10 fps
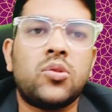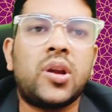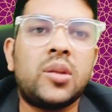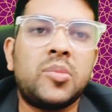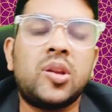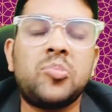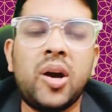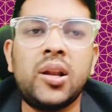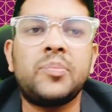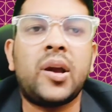quota in
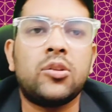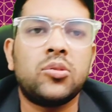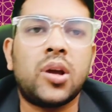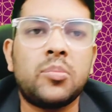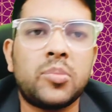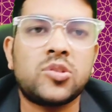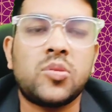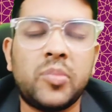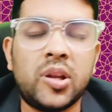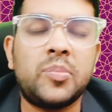Manipal and Bangalore campus of
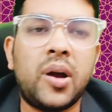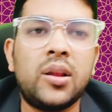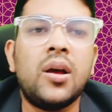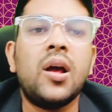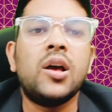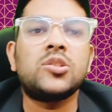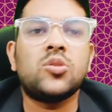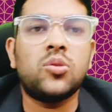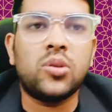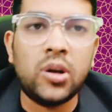Manipal.
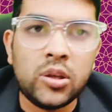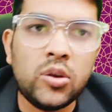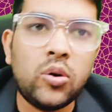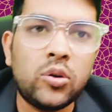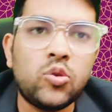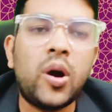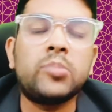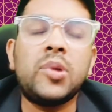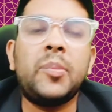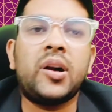So you have
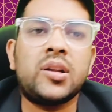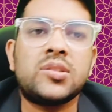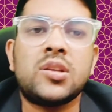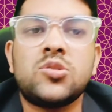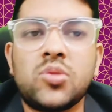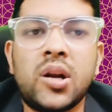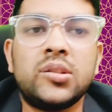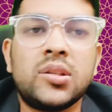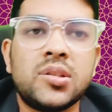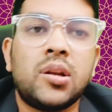the better chance to get
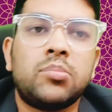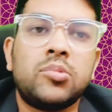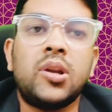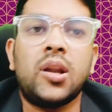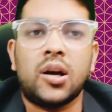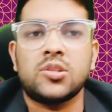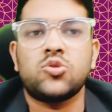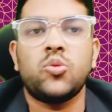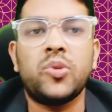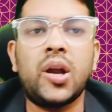the seat up to the last. So
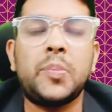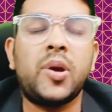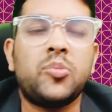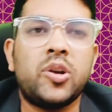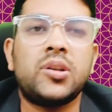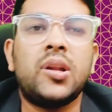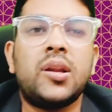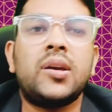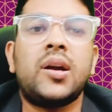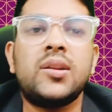hope you get my point
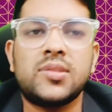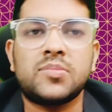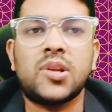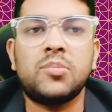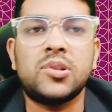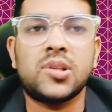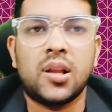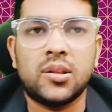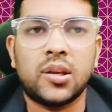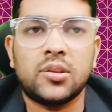clearly. Kindly subscribe the
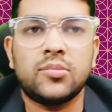channel. Thank